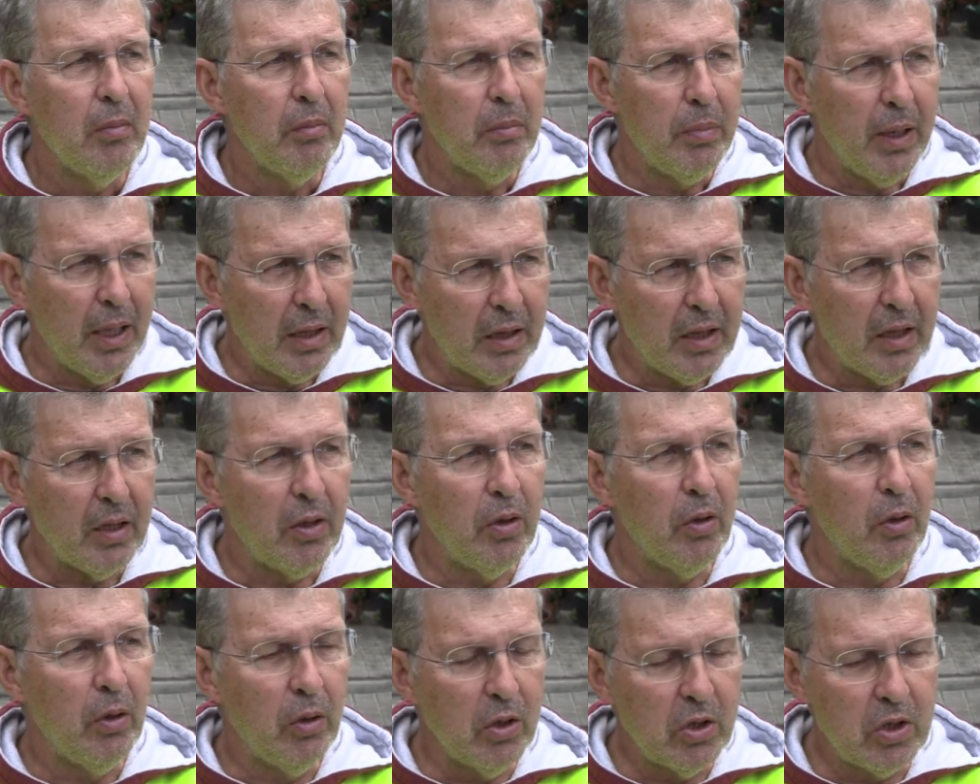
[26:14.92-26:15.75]
But
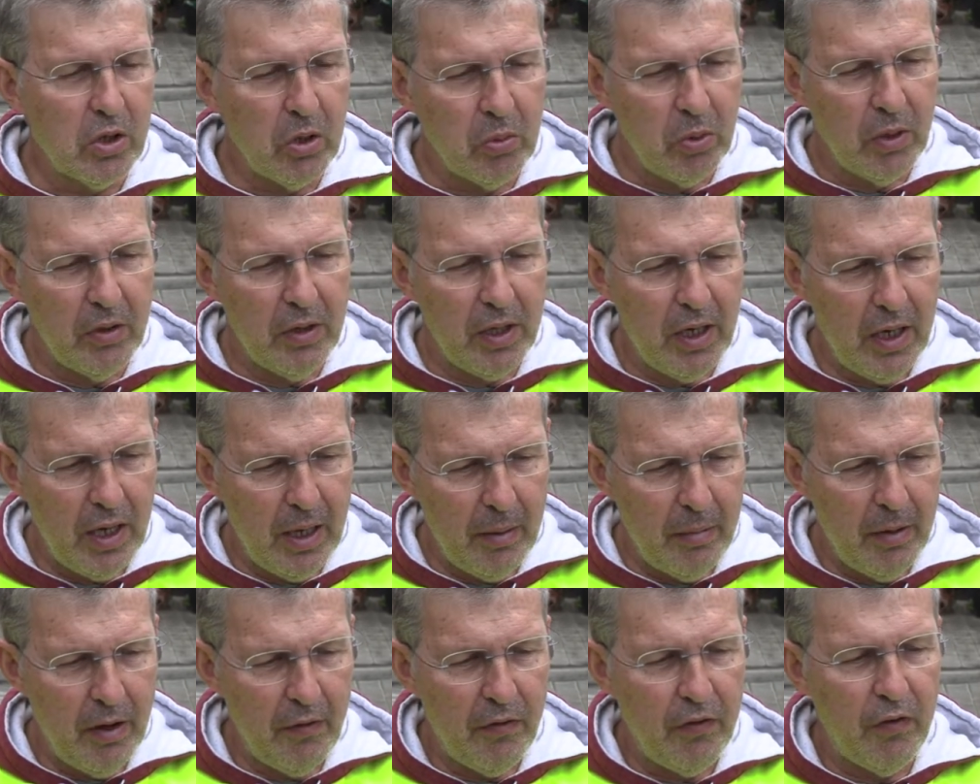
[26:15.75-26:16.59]
also when the
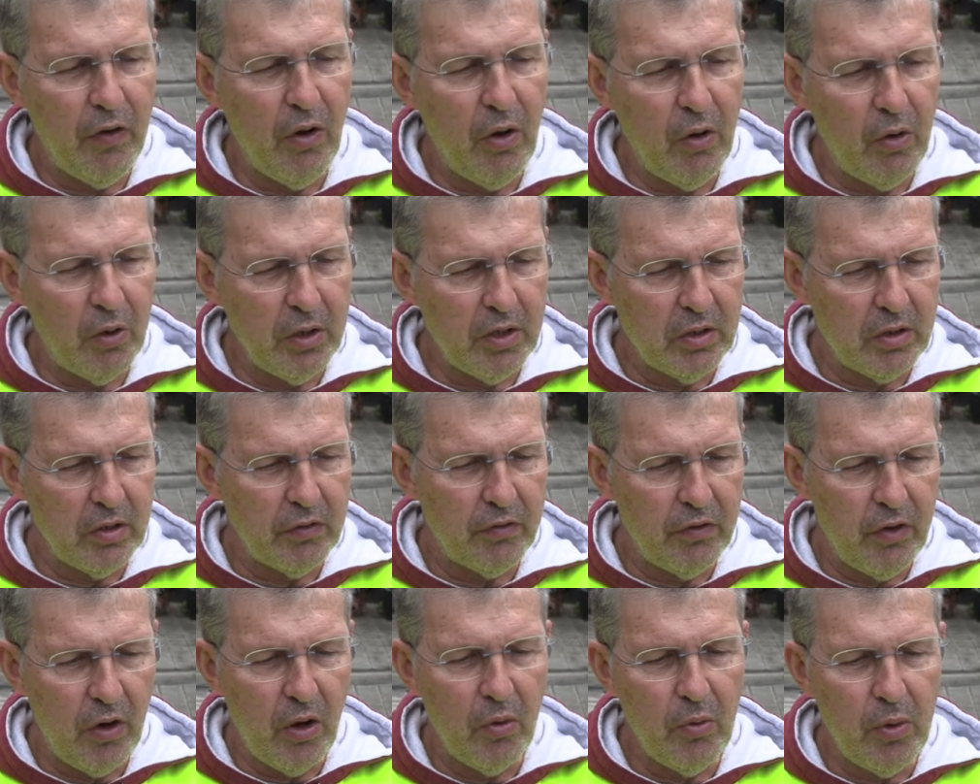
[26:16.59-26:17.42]
lava flow is
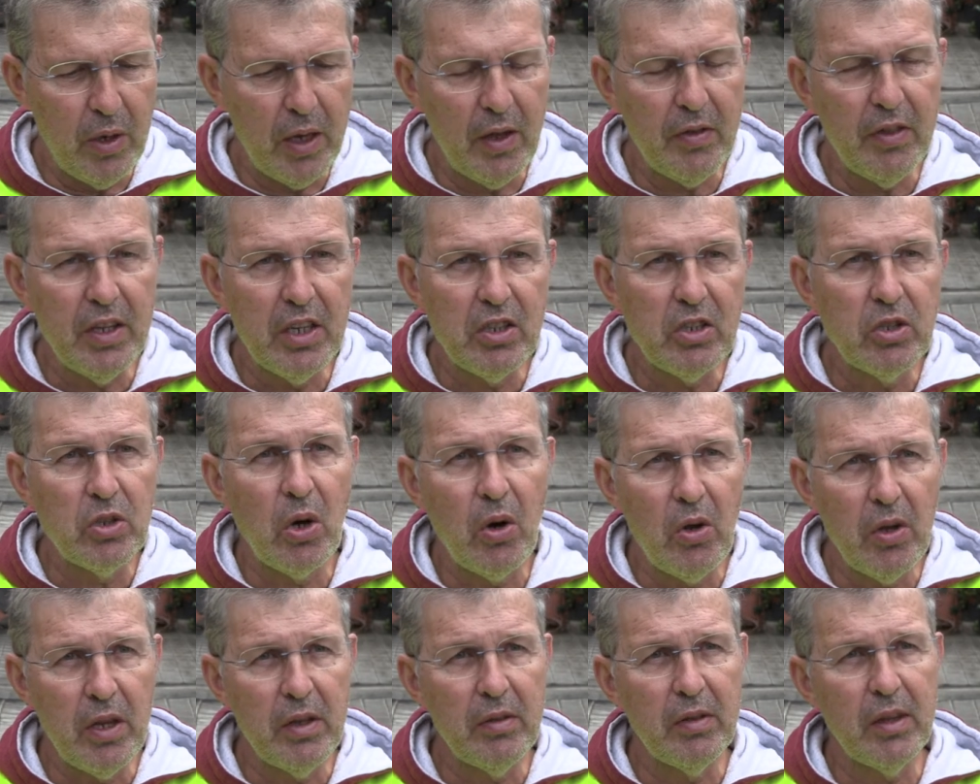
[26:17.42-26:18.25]
flowing and
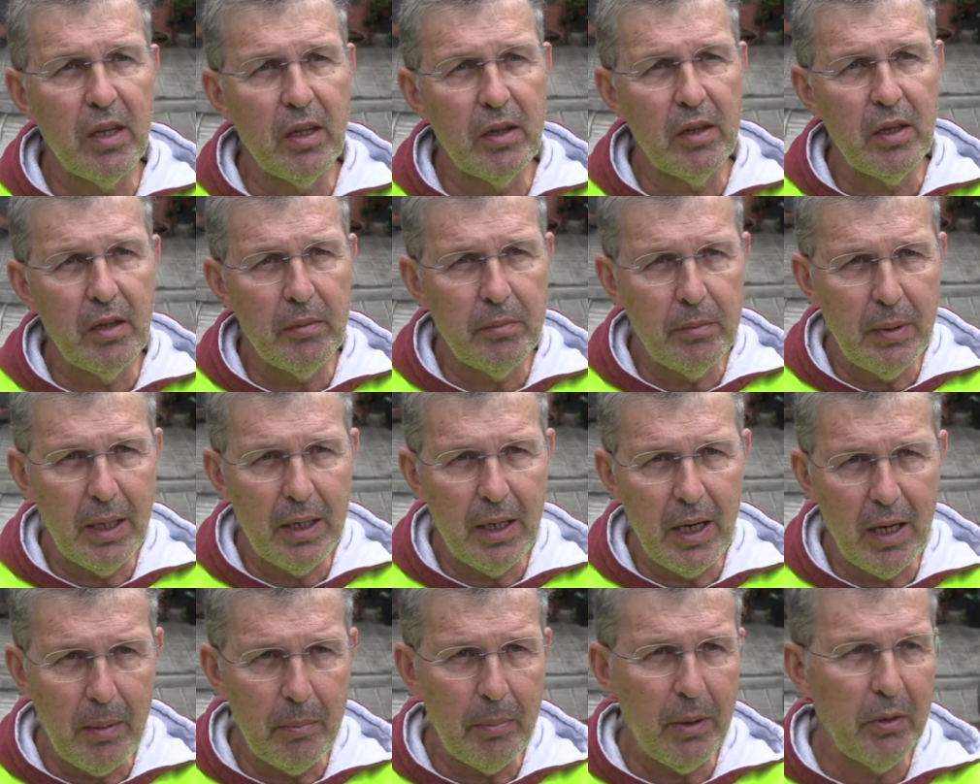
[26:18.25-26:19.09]
destroying the
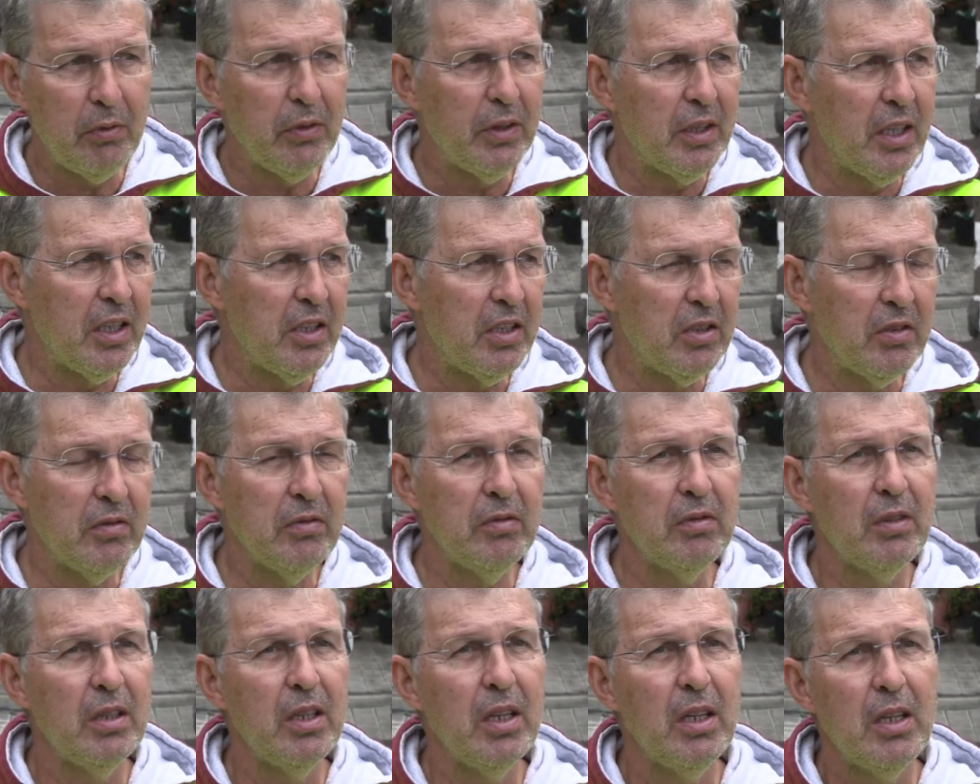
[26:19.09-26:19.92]
banana plantation,
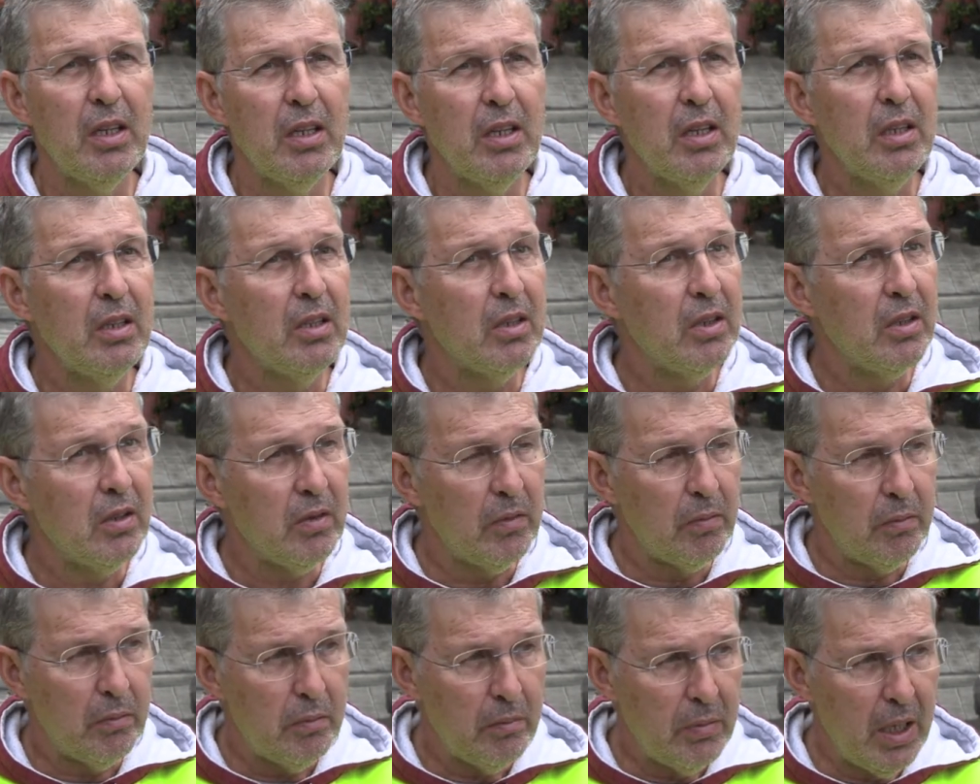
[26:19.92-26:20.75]

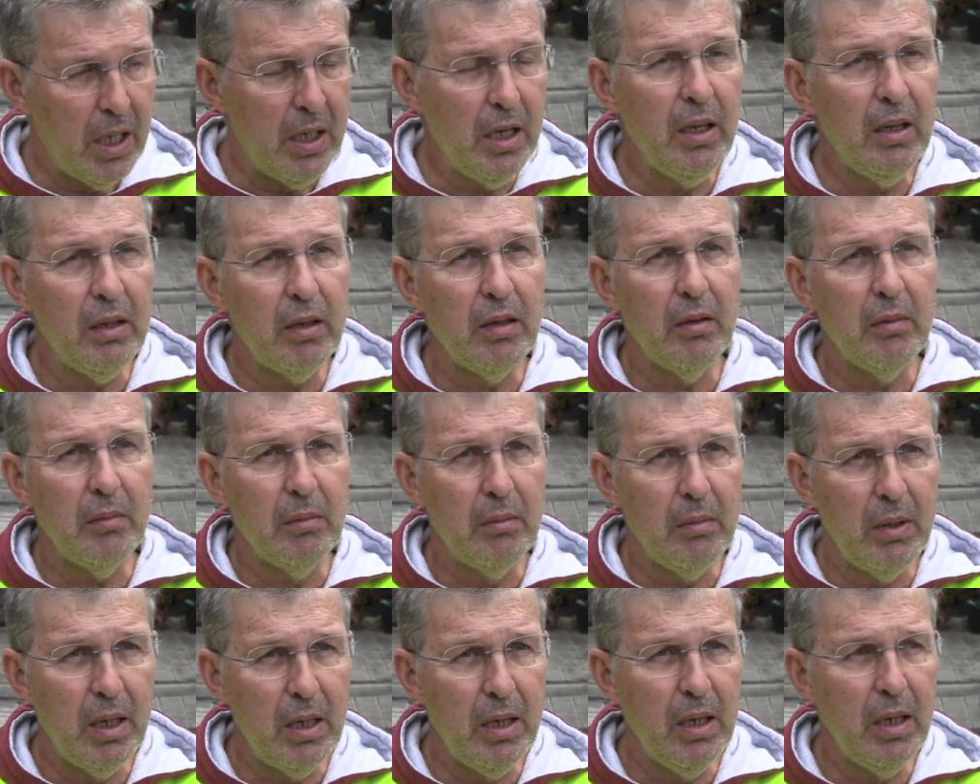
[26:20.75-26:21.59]
many,
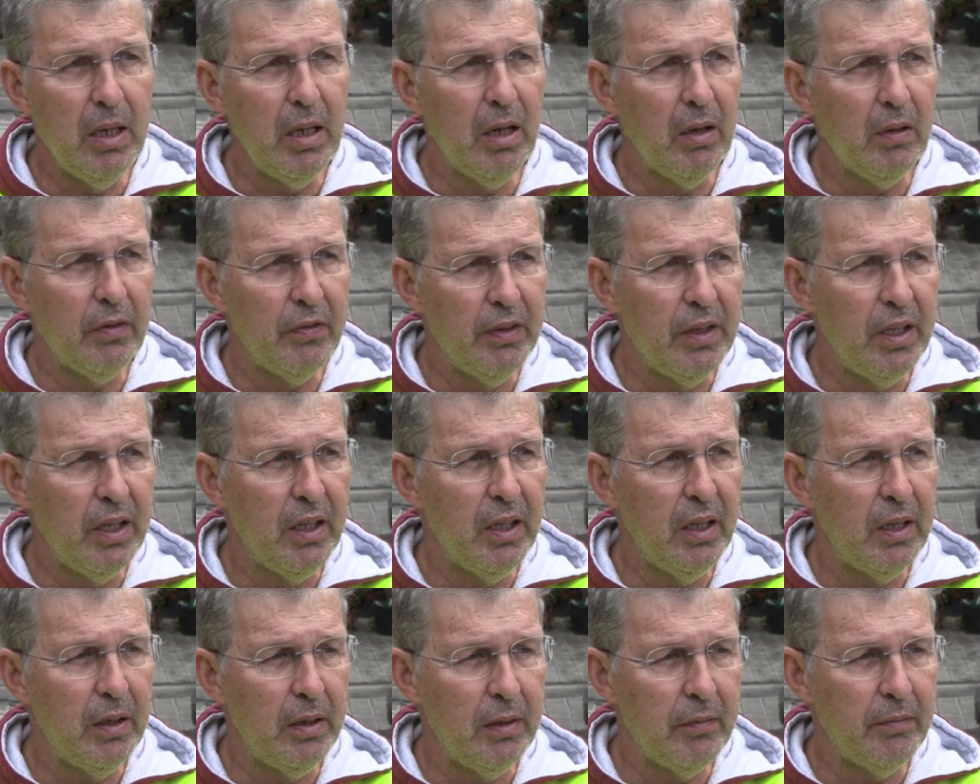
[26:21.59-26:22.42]
many of
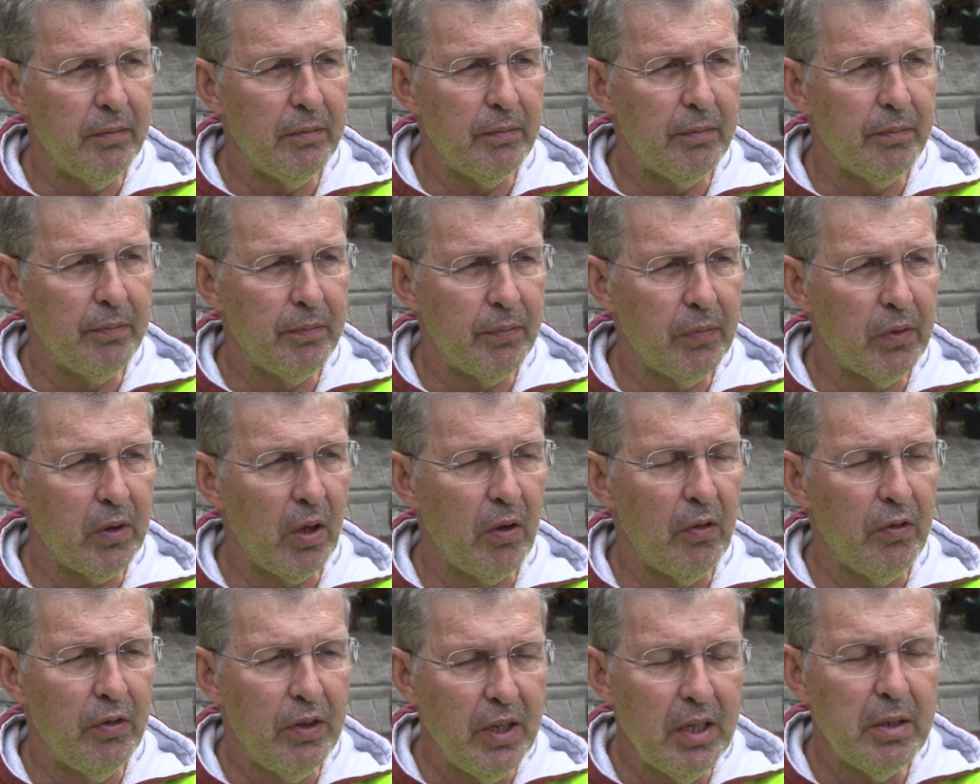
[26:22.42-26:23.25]
the
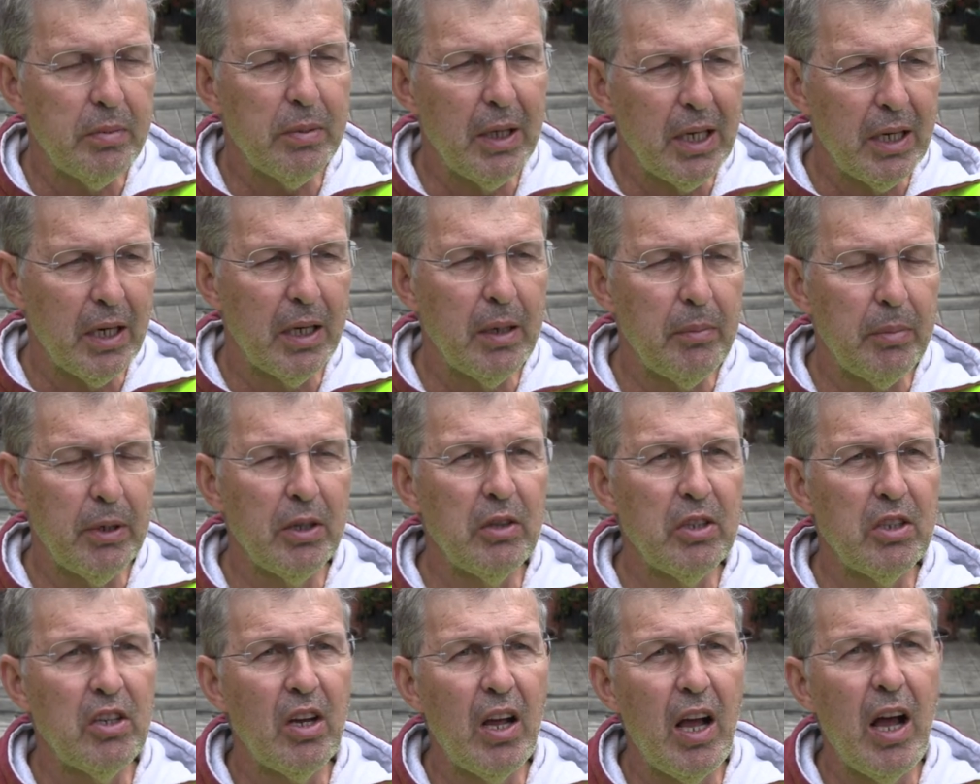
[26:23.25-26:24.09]
of these banana
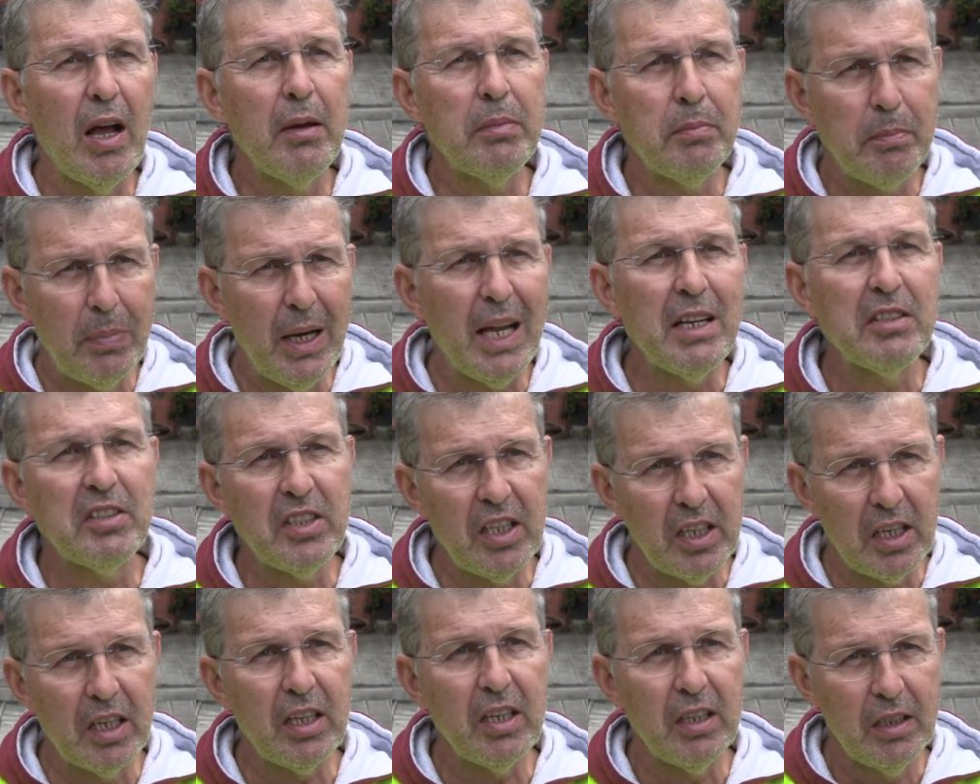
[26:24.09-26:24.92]
plantations have
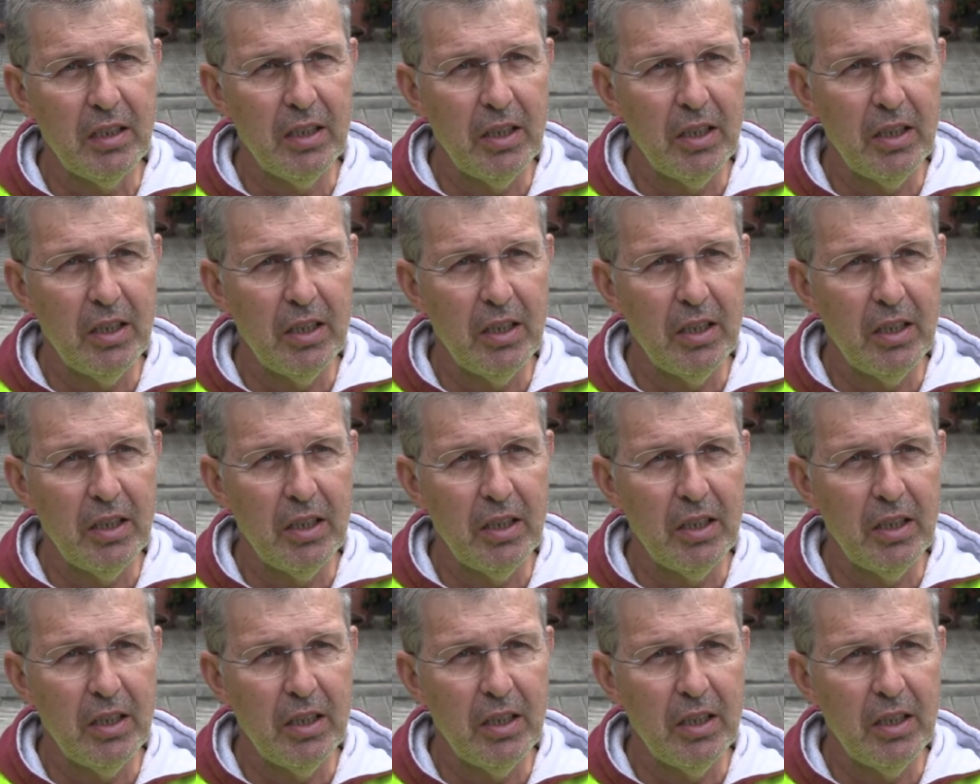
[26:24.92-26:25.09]
plastic.